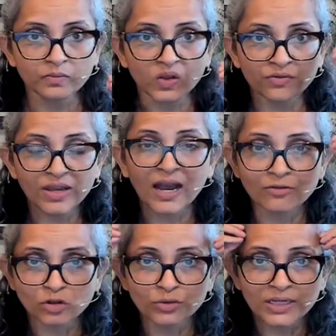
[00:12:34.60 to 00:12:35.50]
we have
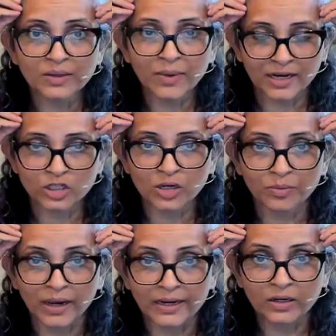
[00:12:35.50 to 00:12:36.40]
to really manage our
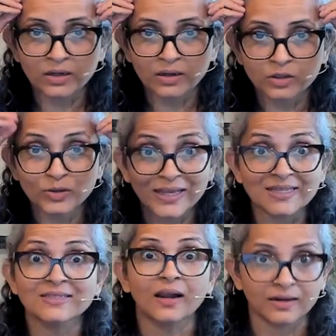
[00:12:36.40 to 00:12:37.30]
mind to get
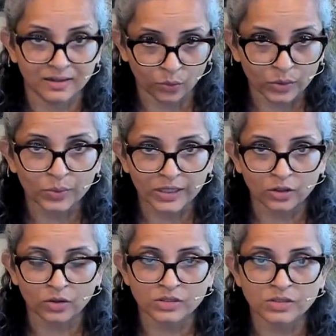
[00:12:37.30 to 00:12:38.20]
started with weight
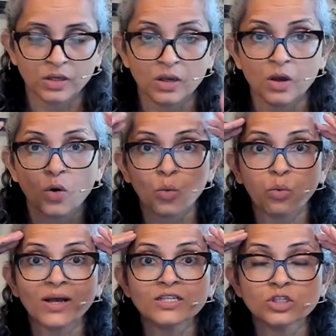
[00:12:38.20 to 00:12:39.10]
loss.
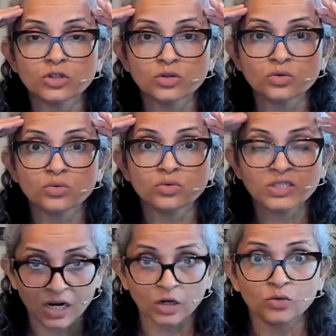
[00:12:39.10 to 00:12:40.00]
Once you
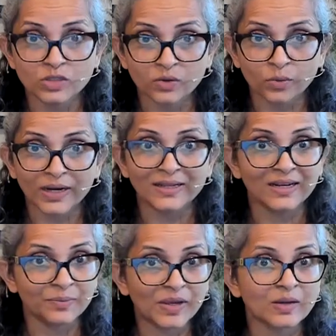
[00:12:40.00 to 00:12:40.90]
start losing weight, then
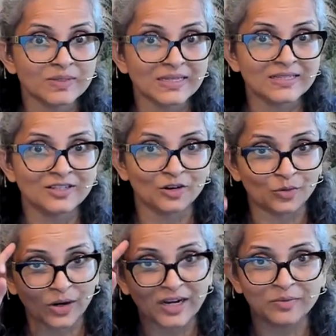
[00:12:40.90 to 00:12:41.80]
it becomes easier,
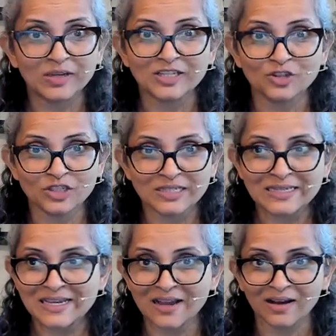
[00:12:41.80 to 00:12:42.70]
right? Because you
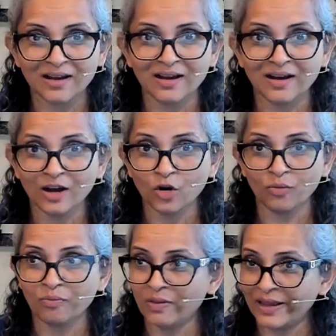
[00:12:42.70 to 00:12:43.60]
see
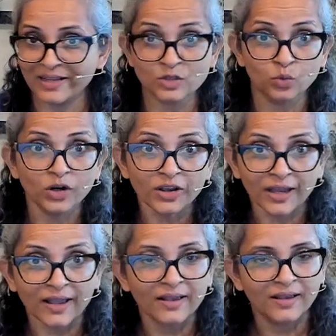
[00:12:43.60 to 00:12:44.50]
like it's
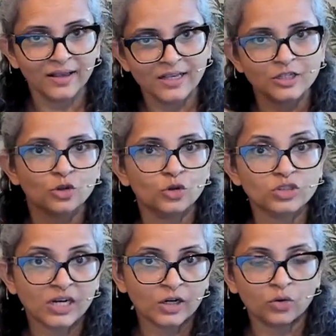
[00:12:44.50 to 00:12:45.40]
working. So you
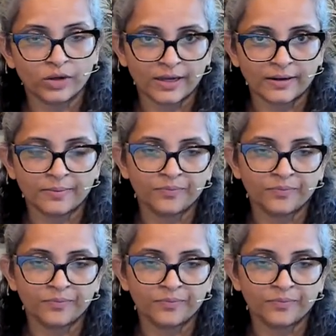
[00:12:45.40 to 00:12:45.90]
start doing it.